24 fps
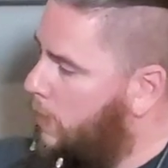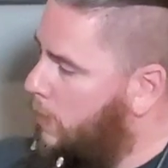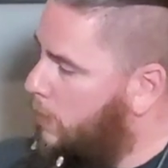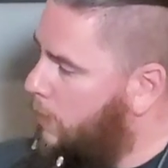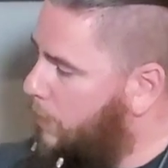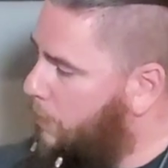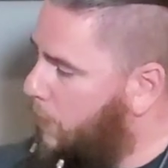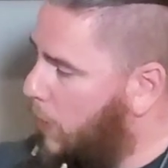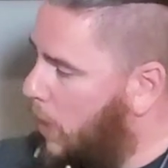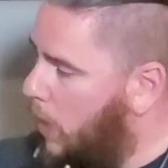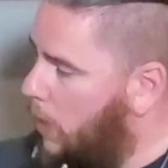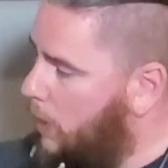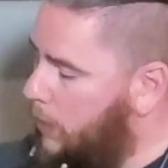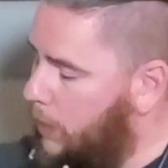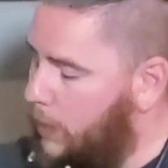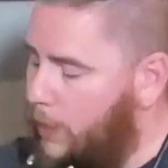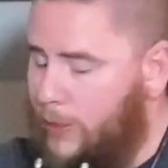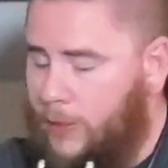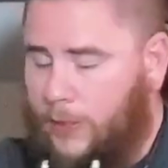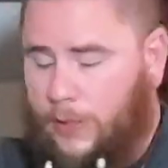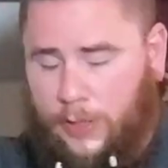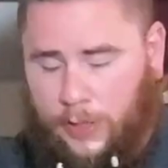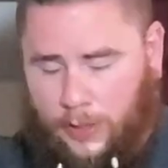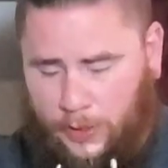the
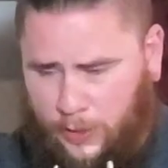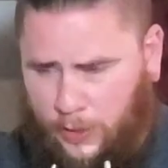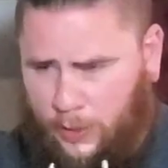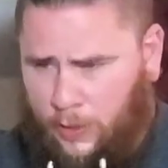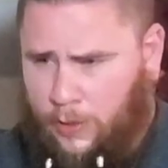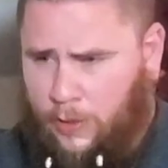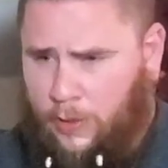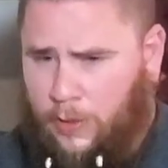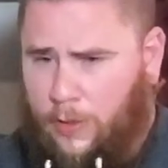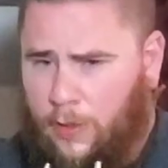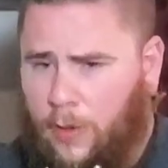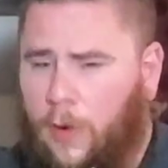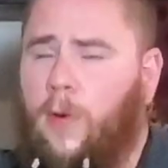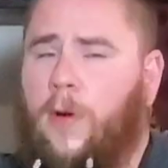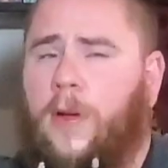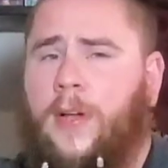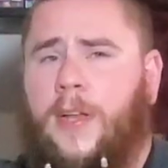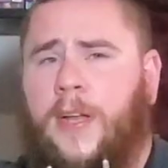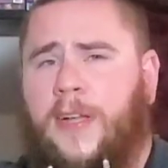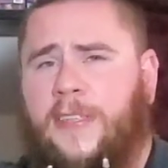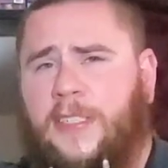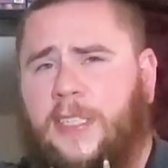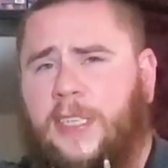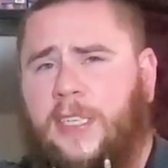pockets, the
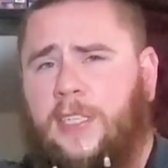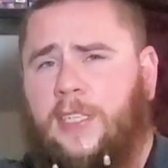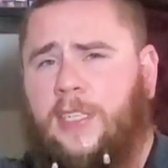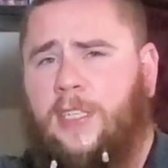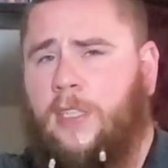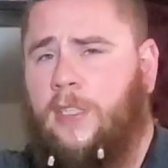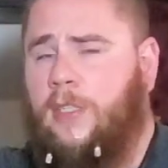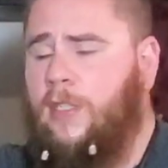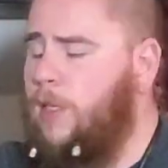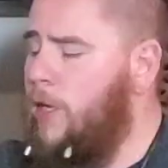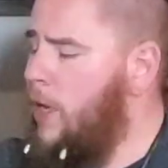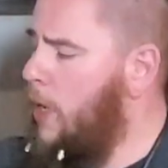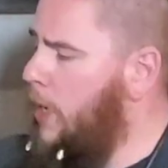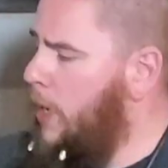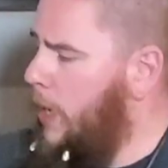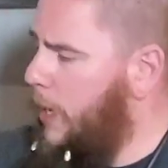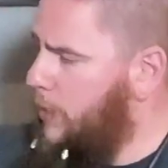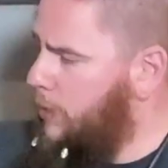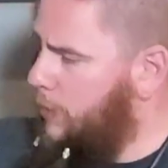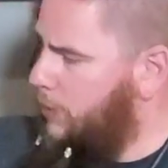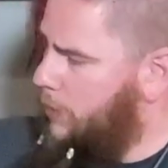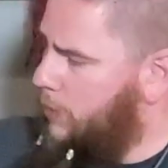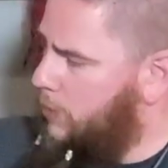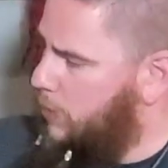organization,
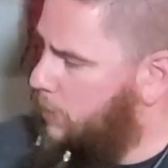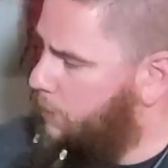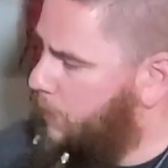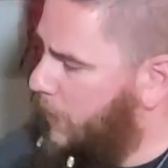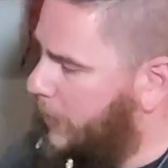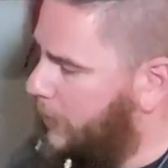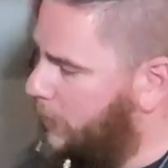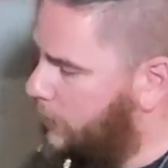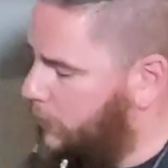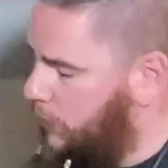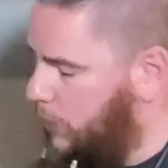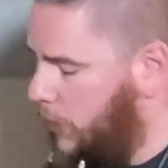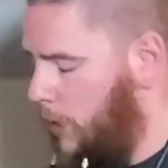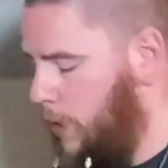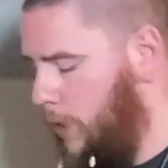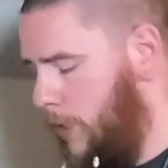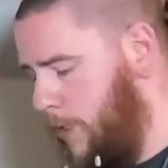and just the space.